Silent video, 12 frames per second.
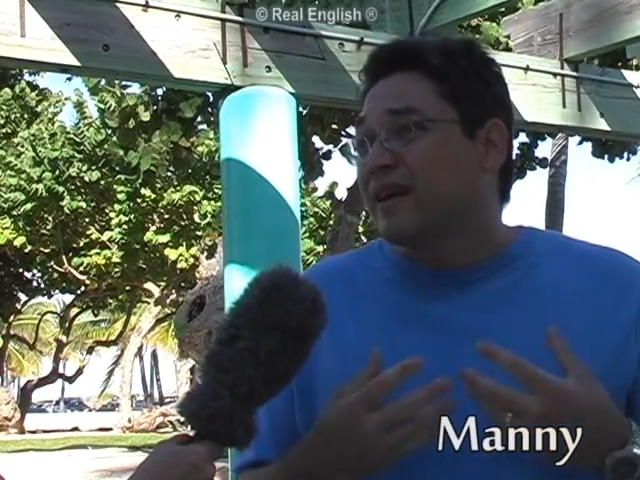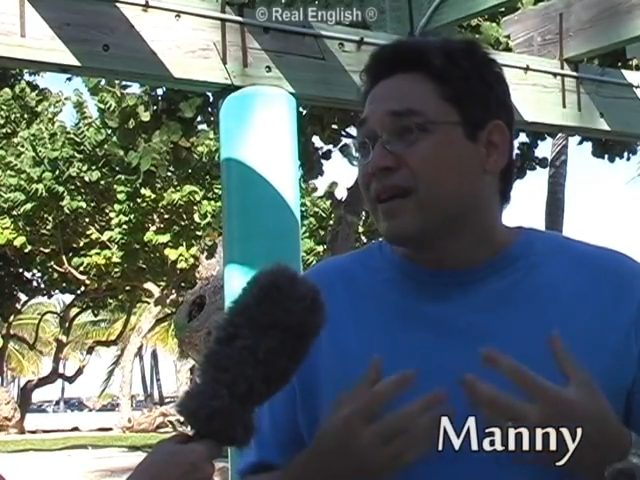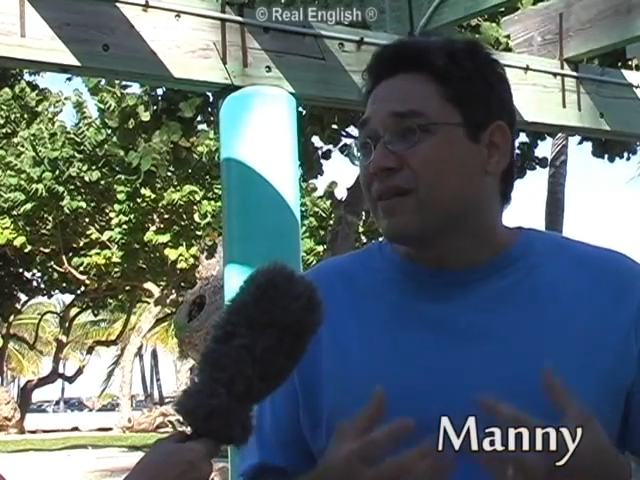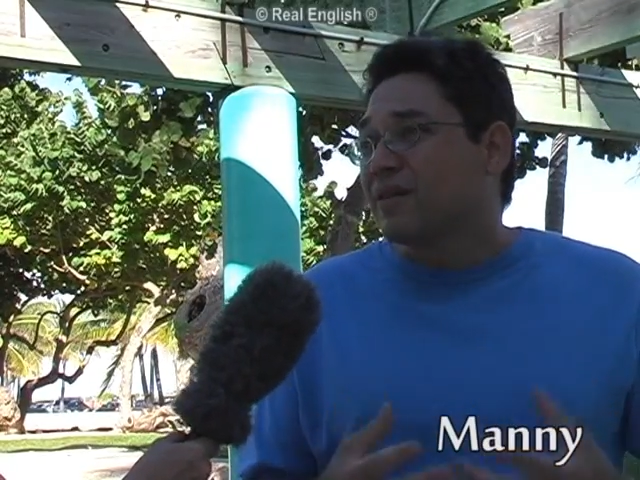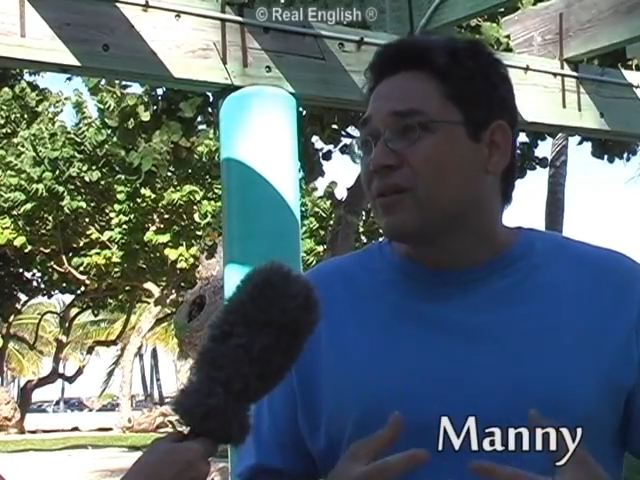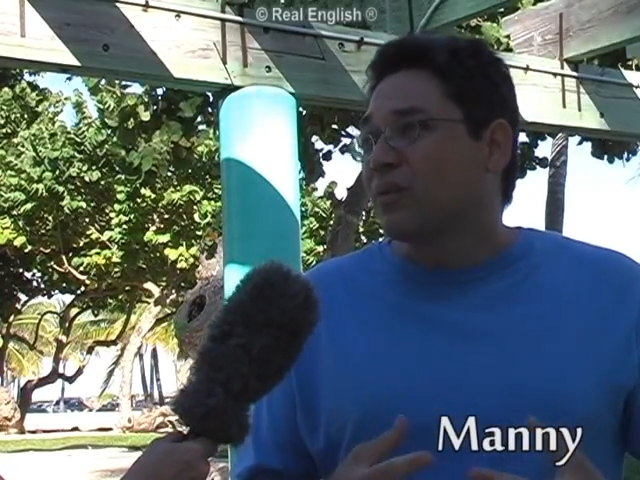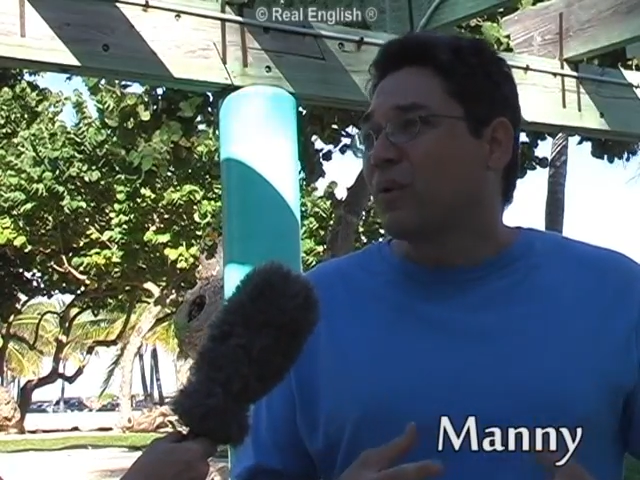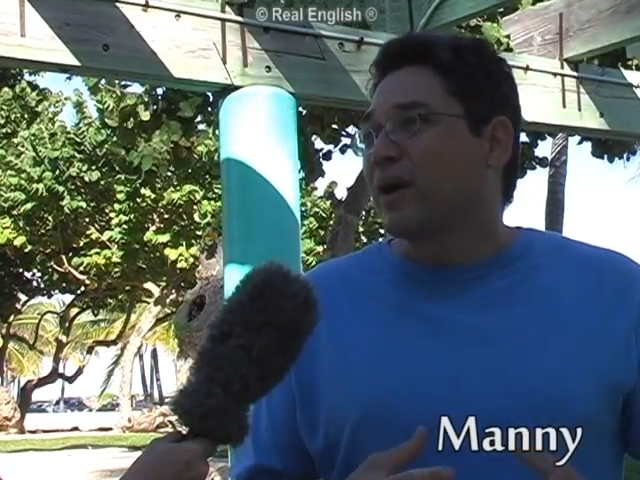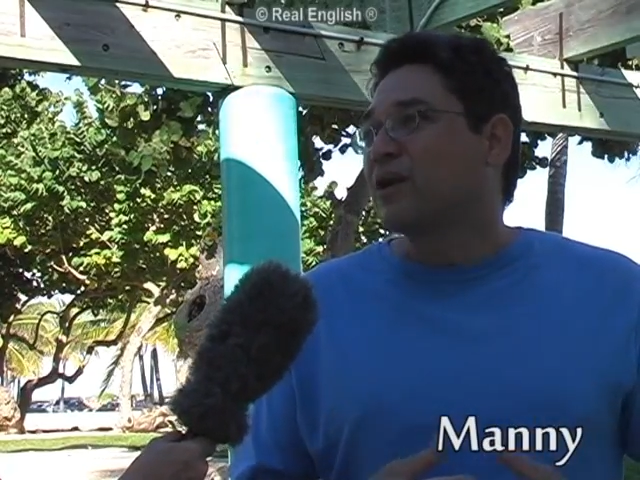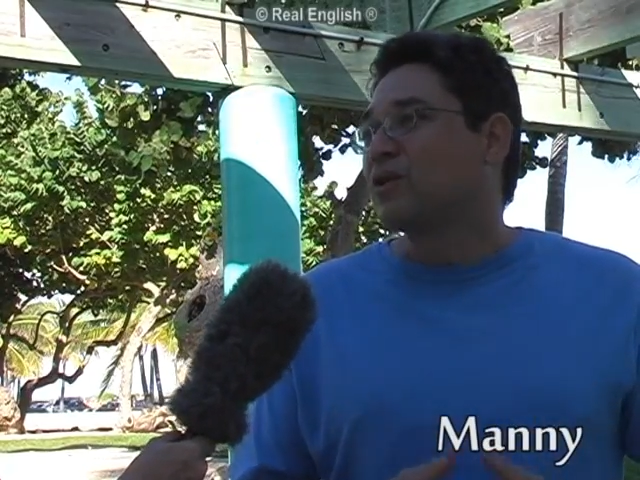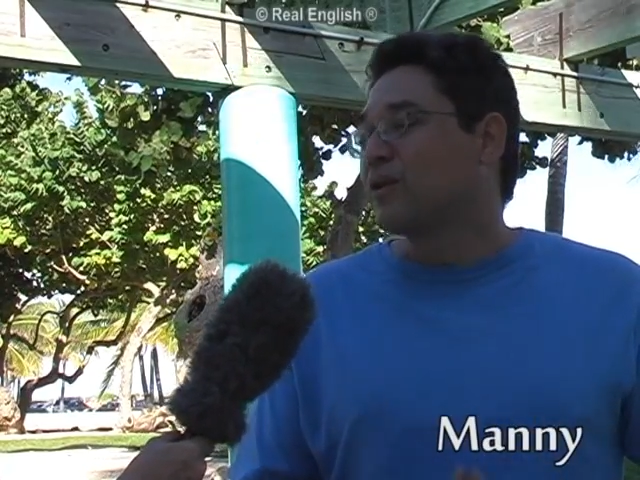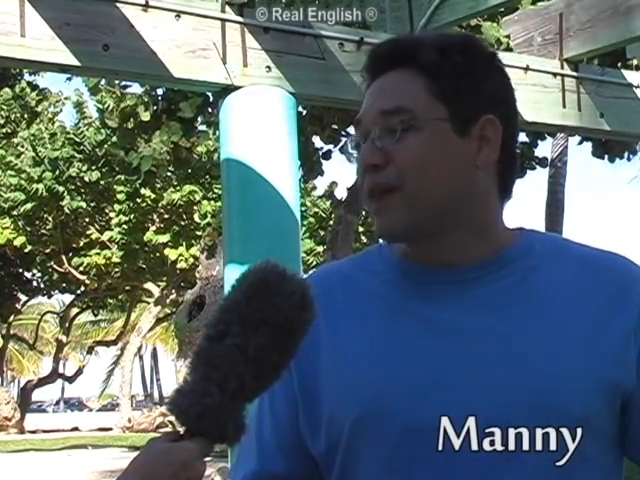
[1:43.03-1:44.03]
and the way
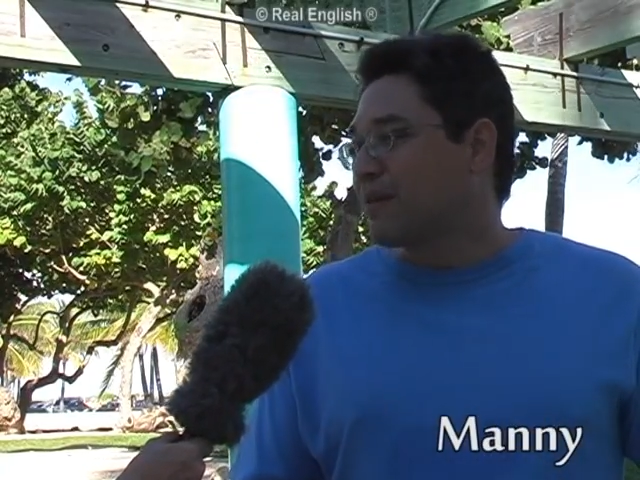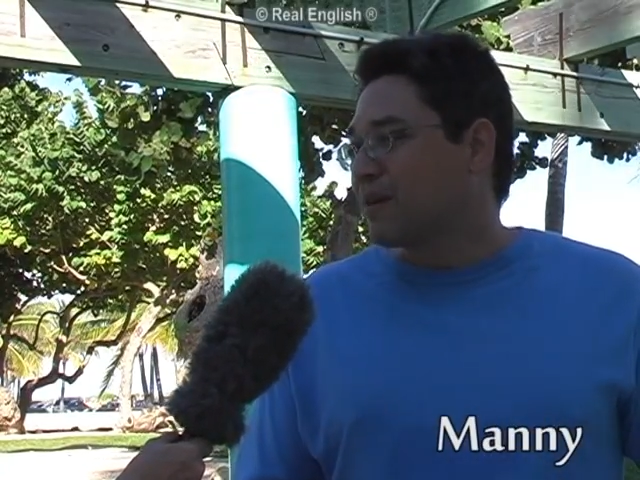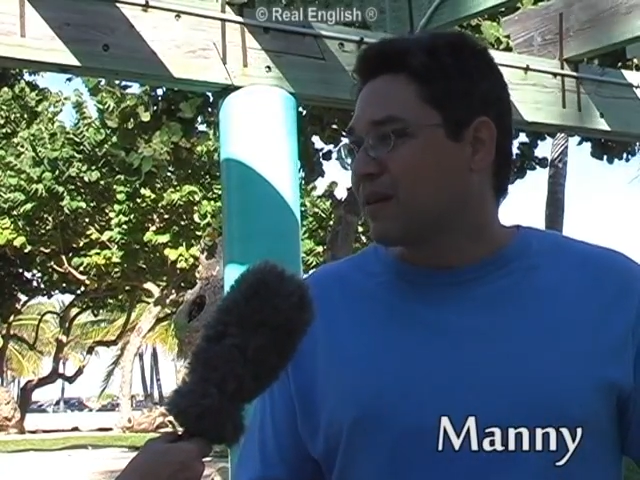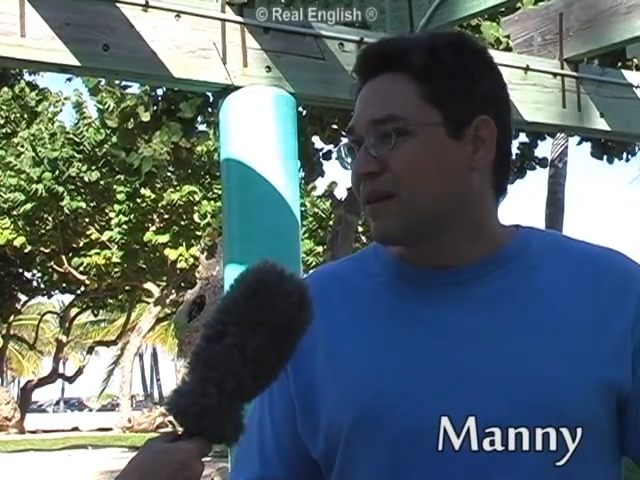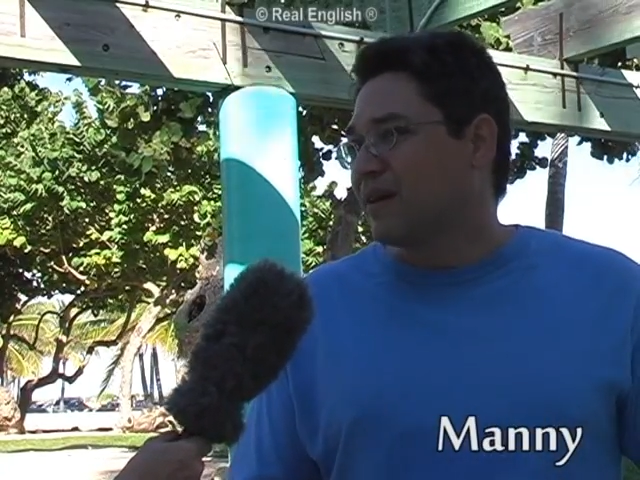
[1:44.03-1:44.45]
to do that